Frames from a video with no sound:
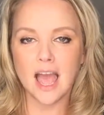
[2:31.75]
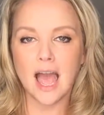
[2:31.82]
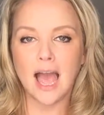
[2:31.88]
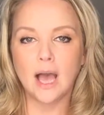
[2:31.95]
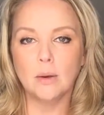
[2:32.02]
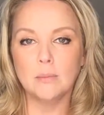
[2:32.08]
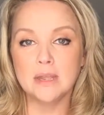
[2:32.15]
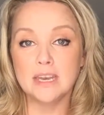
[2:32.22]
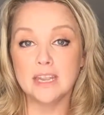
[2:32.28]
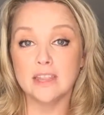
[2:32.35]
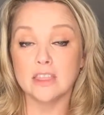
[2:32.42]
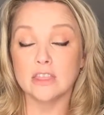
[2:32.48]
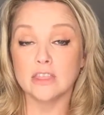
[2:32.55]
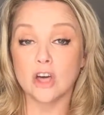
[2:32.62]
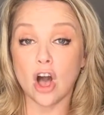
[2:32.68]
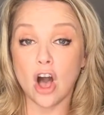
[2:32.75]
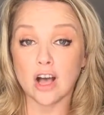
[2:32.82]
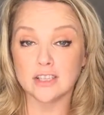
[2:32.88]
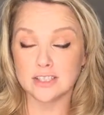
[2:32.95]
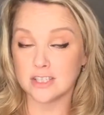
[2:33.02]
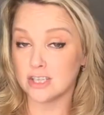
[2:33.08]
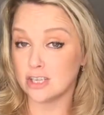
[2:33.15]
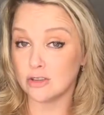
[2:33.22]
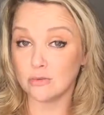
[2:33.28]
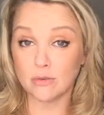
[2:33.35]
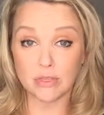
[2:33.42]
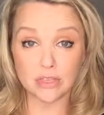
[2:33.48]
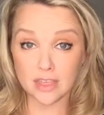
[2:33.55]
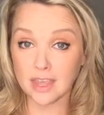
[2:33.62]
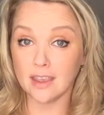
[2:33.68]
How many thoughts do you
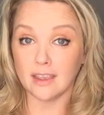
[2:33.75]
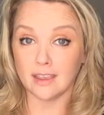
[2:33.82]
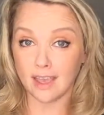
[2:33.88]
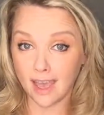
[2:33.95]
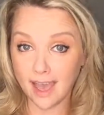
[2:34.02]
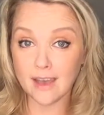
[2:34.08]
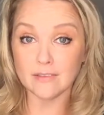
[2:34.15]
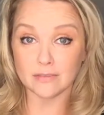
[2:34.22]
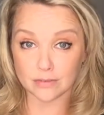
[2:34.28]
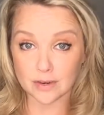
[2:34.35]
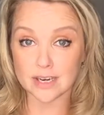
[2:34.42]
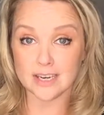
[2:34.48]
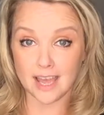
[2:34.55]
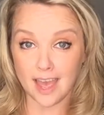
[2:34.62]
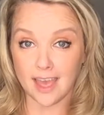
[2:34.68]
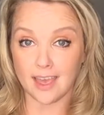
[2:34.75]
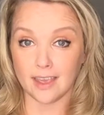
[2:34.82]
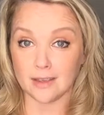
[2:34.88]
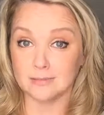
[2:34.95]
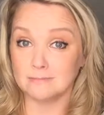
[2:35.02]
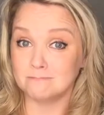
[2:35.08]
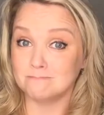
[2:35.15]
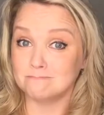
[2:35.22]
think every day?